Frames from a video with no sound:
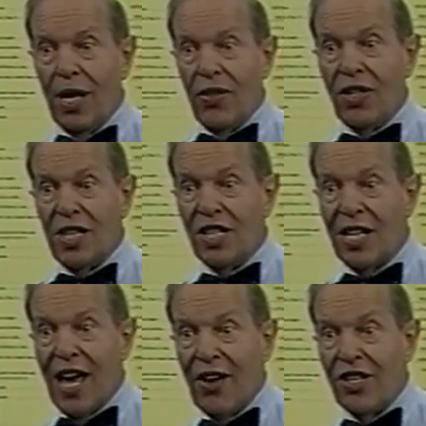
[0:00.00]
The
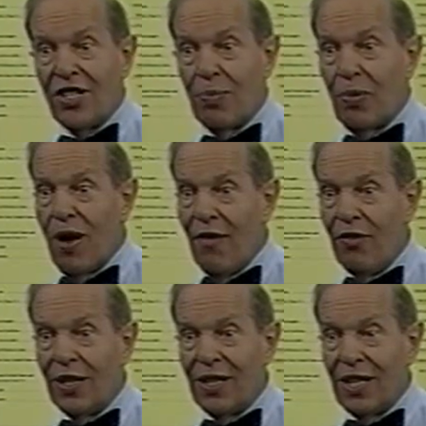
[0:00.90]
discount is the
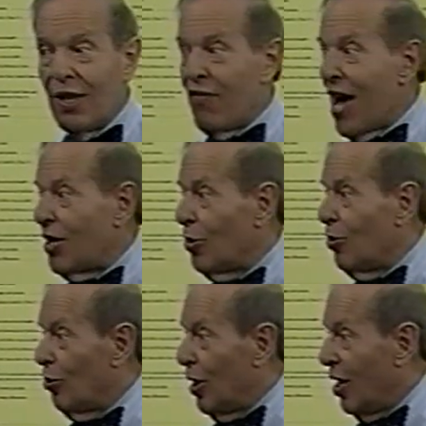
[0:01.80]
profit that the factor
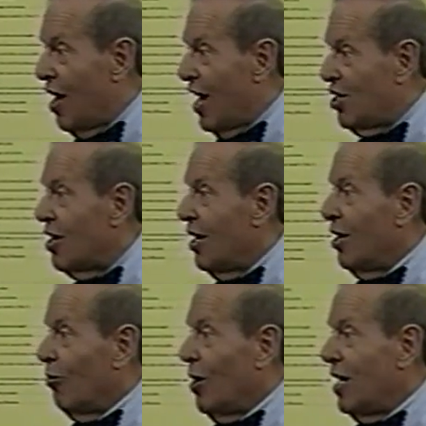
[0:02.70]
will realize
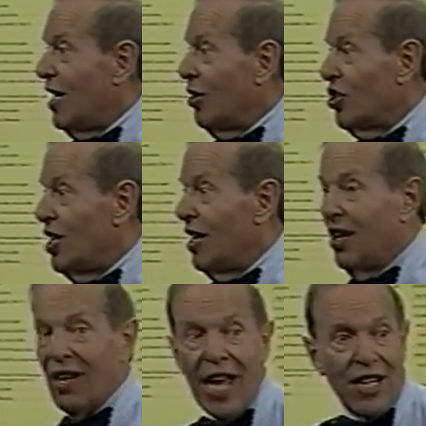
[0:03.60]
when he or she
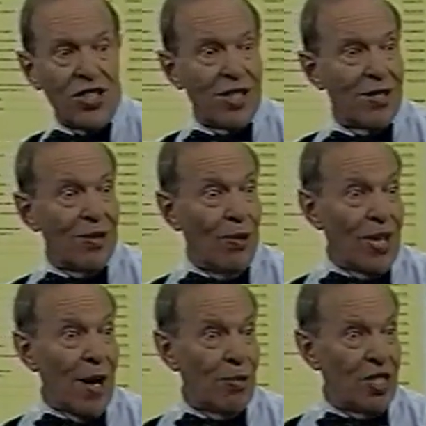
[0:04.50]
collects on
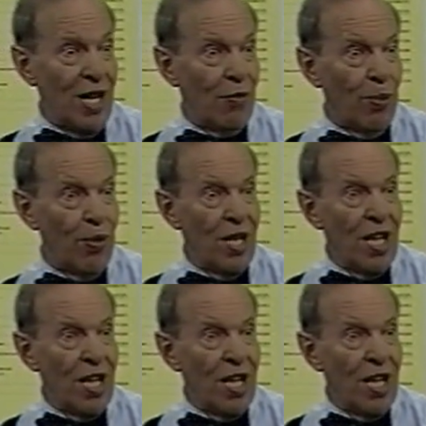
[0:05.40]
that receivable.